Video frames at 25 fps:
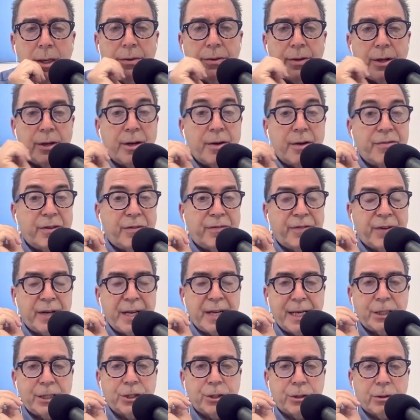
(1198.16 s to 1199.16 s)
Then you have the
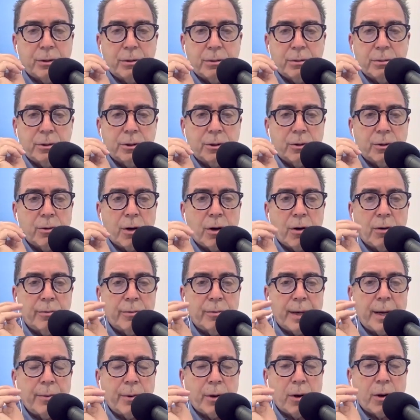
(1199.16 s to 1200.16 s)
financial, so-called,
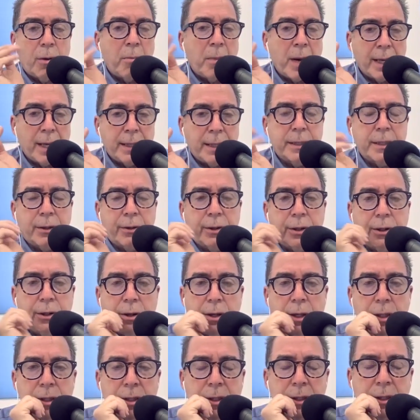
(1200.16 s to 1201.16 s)
I will call monetary
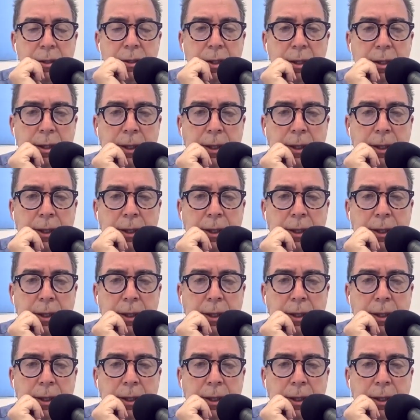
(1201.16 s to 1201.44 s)
costs.